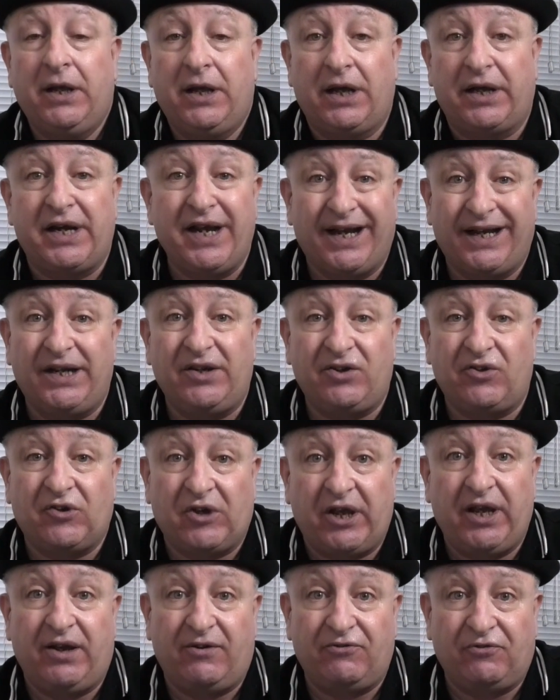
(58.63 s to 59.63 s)

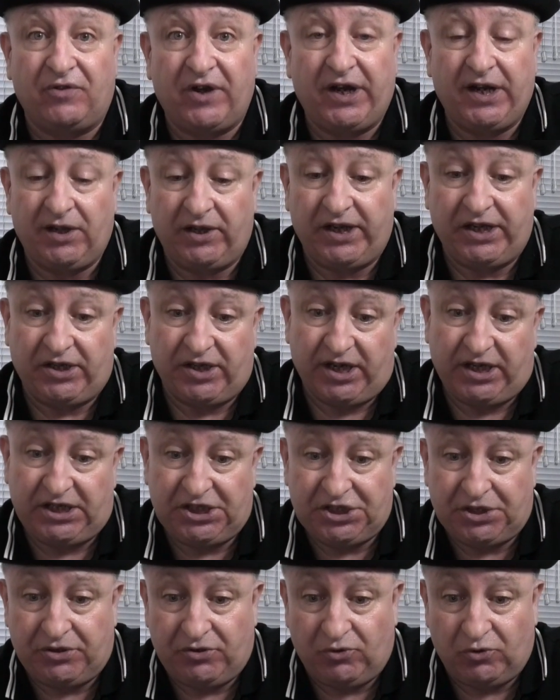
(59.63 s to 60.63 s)
against our failing
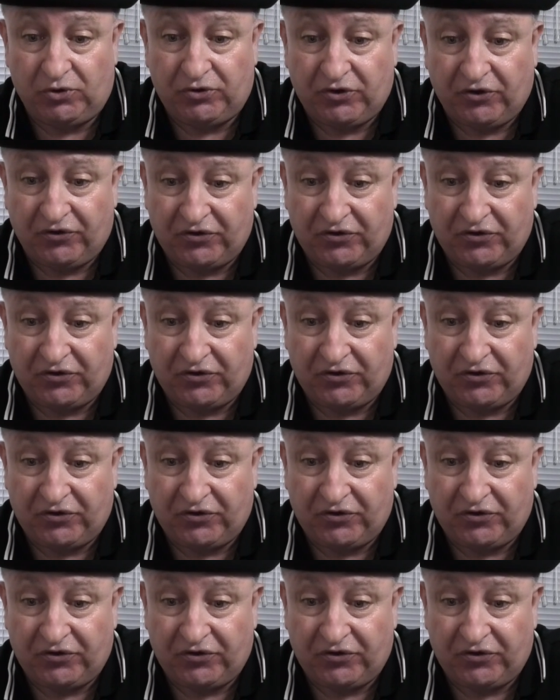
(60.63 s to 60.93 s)
nationhood.